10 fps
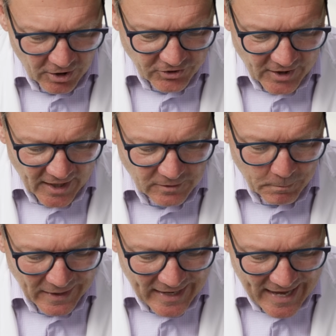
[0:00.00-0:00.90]
it says,
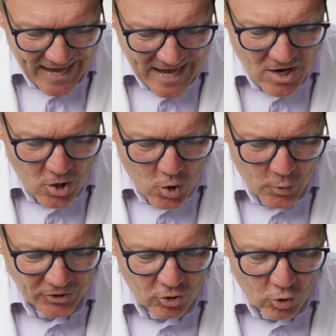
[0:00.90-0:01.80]
"But he
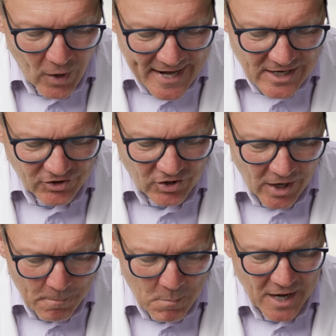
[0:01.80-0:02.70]
who is greatest
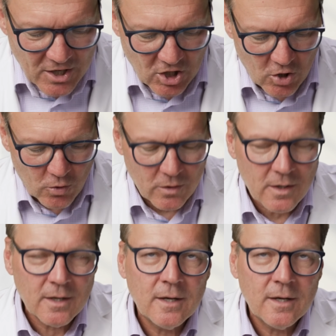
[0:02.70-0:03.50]
among you